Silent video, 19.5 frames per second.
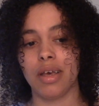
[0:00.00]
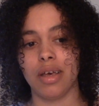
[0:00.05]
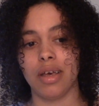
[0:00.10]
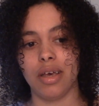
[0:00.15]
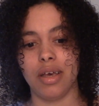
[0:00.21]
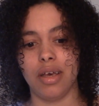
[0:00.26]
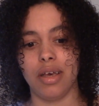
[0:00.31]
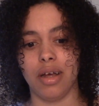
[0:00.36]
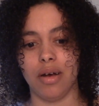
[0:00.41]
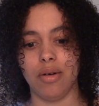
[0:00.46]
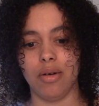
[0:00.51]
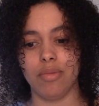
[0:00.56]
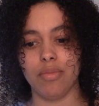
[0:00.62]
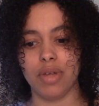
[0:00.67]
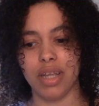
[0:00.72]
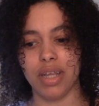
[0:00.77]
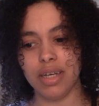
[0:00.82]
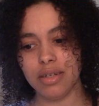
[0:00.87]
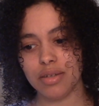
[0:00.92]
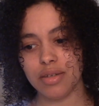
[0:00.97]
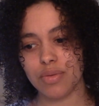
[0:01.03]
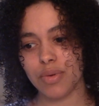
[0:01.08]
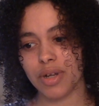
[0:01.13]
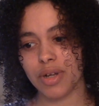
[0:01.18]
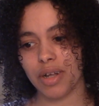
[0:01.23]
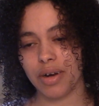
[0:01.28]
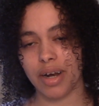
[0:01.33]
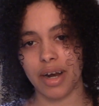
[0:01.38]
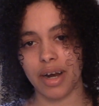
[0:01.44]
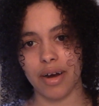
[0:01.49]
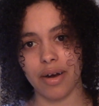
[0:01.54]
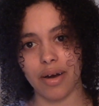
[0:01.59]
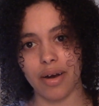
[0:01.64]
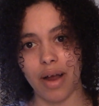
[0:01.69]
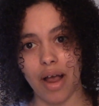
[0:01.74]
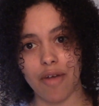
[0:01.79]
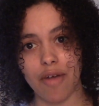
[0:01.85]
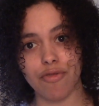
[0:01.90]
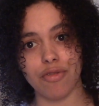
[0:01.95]
But they just wear their
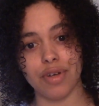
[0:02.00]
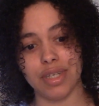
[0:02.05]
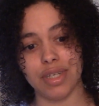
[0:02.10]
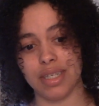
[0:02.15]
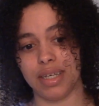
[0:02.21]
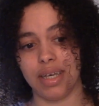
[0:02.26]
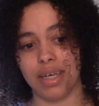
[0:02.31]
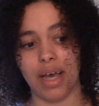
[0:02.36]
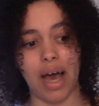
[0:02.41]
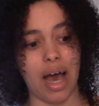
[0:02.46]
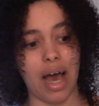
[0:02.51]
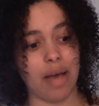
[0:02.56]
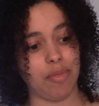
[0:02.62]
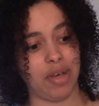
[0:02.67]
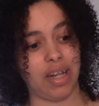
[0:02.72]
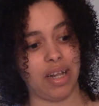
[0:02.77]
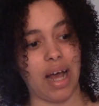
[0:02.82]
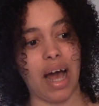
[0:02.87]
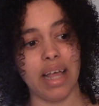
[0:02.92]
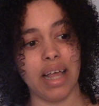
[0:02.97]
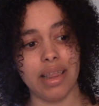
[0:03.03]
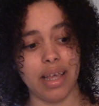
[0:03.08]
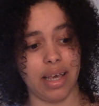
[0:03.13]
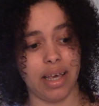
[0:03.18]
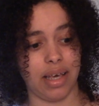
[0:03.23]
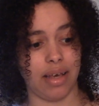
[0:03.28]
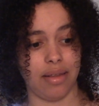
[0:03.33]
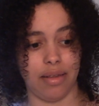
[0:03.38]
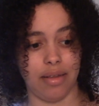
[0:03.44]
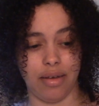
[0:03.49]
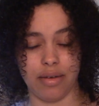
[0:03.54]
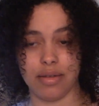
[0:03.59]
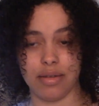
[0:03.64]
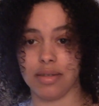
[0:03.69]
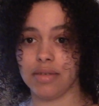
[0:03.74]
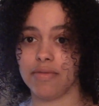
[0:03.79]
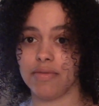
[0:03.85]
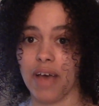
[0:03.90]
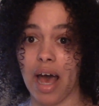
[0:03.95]
hair frizzy. I mean, I think it
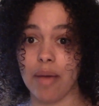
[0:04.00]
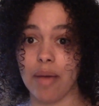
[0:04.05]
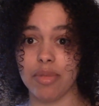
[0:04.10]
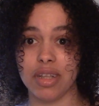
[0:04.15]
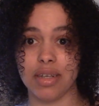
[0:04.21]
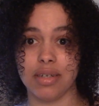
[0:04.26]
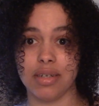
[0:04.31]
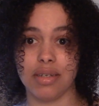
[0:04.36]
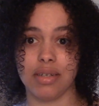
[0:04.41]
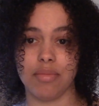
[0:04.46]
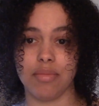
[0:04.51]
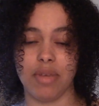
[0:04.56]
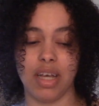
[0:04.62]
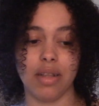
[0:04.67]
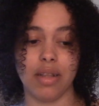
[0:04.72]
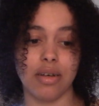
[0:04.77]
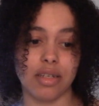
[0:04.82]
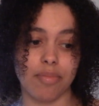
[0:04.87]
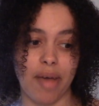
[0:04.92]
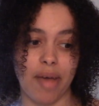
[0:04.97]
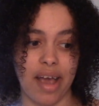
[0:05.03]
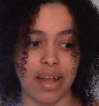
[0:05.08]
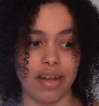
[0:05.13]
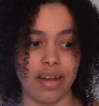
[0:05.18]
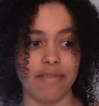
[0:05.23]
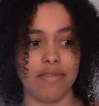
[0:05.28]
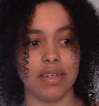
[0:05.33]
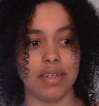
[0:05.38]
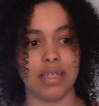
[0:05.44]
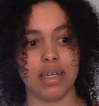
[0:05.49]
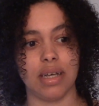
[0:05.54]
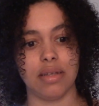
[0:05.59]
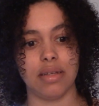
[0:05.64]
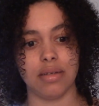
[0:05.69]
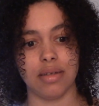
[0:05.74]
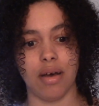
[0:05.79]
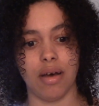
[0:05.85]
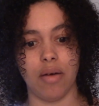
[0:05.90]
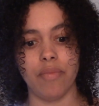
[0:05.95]
looks fabulous to me. It looks
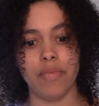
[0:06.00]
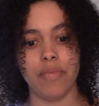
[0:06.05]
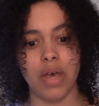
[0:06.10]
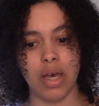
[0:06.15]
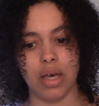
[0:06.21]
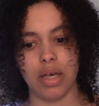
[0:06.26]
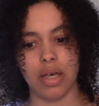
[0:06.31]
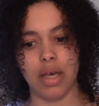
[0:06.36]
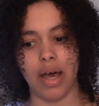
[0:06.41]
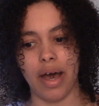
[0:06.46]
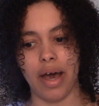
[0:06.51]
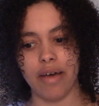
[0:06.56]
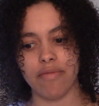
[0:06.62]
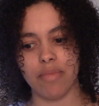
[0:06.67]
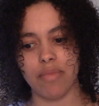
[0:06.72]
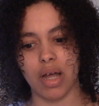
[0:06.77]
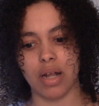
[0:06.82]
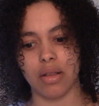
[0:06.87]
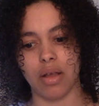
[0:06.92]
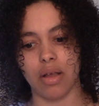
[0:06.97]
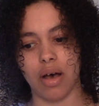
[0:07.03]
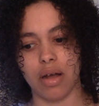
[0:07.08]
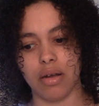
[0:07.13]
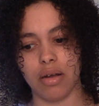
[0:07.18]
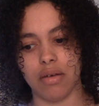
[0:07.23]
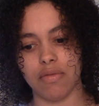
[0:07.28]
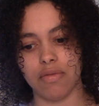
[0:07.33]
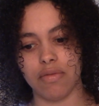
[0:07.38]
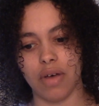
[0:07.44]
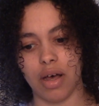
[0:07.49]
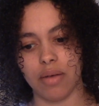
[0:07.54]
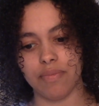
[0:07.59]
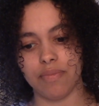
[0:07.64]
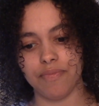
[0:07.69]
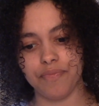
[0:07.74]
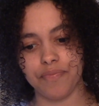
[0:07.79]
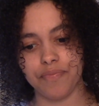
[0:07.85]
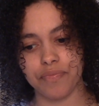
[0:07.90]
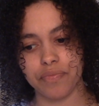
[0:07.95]
magnificent. So, yeah, I've met a lot of
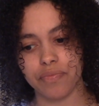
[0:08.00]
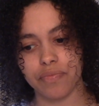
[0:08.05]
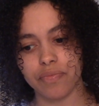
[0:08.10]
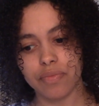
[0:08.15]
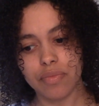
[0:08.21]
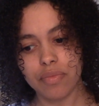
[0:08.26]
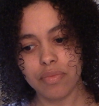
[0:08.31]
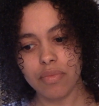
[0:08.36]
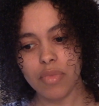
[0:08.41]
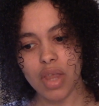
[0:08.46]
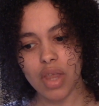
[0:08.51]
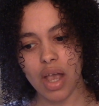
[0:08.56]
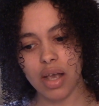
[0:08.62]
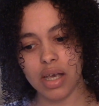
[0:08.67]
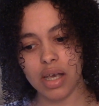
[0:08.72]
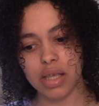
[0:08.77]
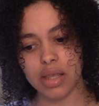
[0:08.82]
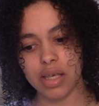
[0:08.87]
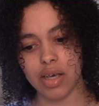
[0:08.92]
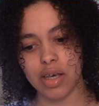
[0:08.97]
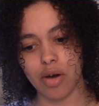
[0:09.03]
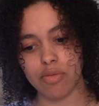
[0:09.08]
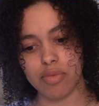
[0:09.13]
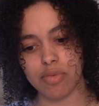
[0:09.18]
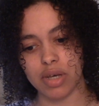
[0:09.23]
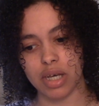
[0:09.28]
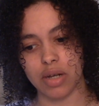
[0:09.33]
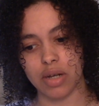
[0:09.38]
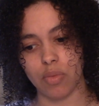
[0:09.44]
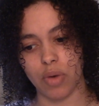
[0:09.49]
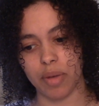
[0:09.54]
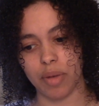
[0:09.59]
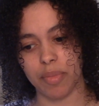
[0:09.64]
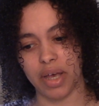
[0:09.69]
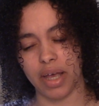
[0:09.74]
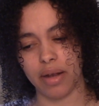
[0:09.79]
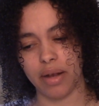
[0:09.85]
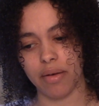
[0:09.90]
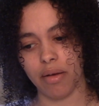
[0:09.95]
Ethiopian
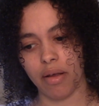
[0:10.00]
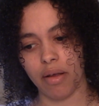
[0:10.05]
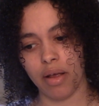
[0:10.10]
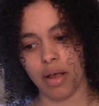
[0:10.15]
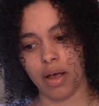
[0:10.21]
women.